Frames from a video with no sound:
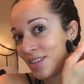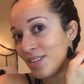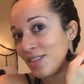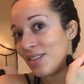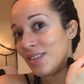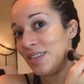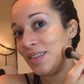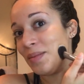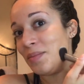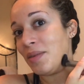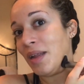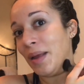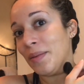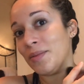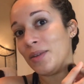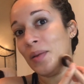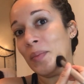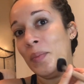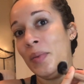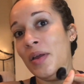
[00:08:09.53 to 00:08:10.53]
So
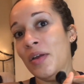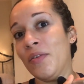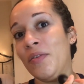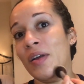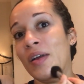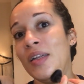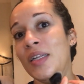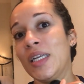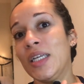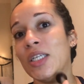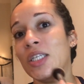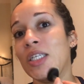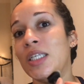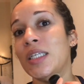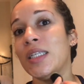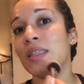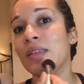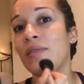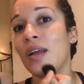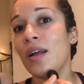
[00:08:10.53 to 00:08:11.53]
sometimes I'll pick
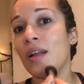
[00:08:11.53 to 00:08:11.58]
foundations